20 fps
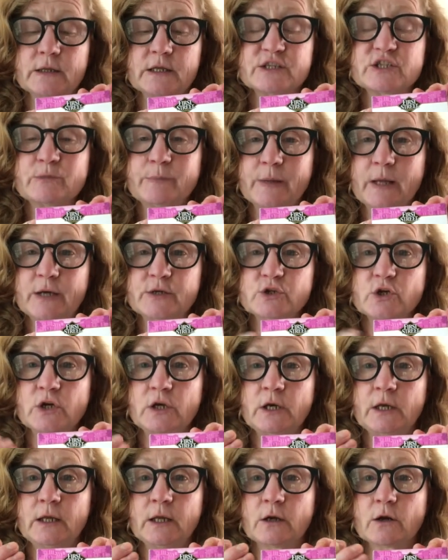The supplies you're
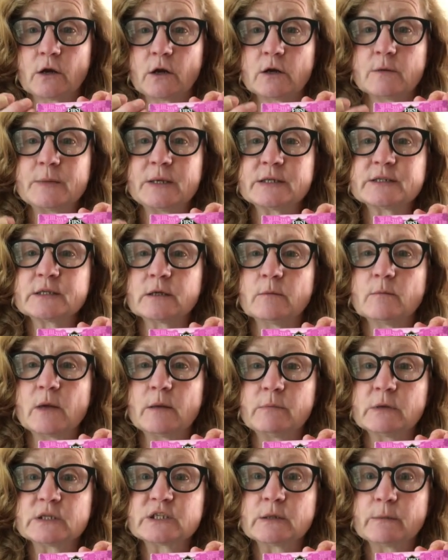going to need are going to be
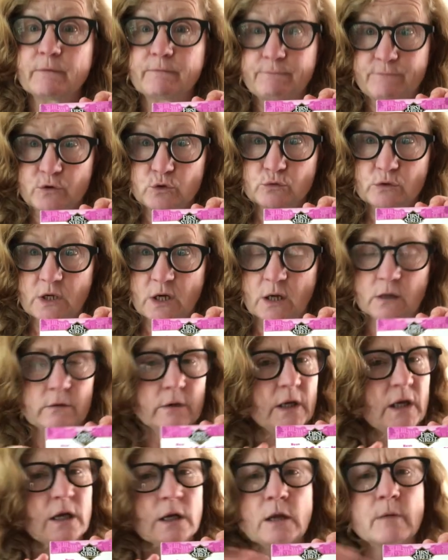maybe some food
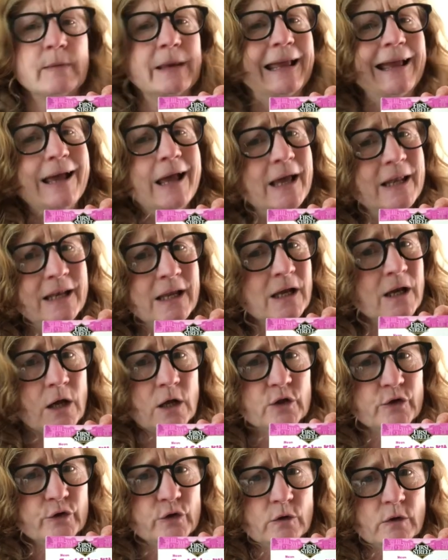coloring, and it could be any
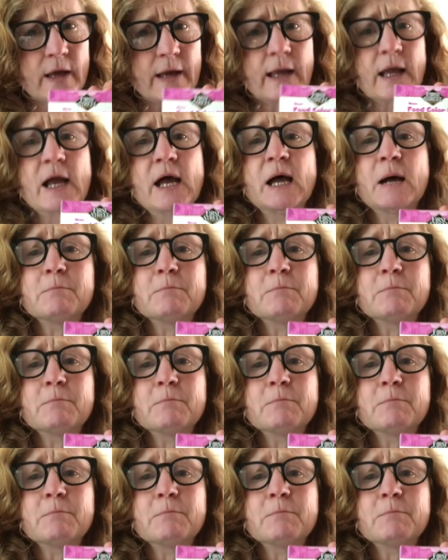color you like,